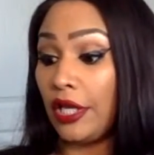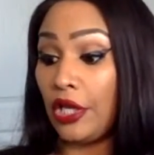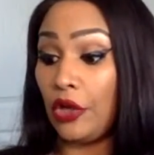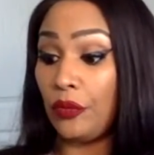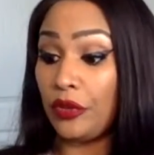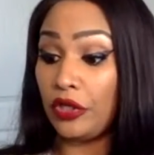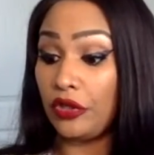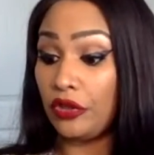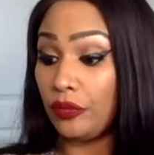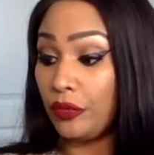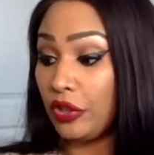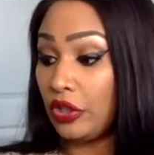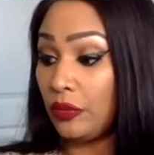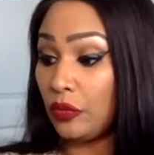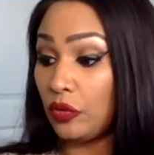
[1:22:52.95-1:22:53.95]
helping other
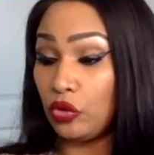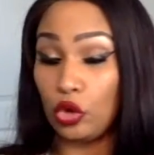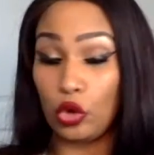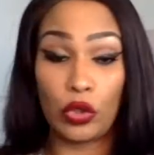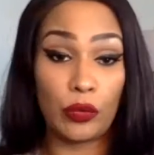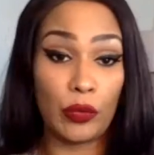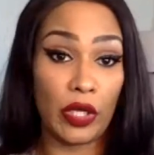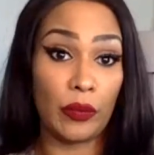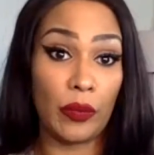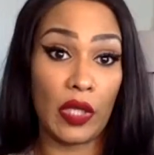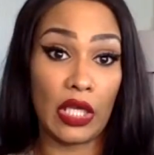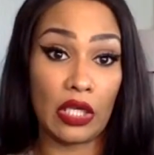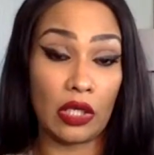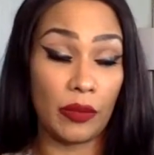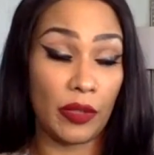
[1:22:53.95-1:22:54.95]
people, doing my
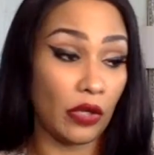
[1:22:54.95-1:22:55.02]
makeup,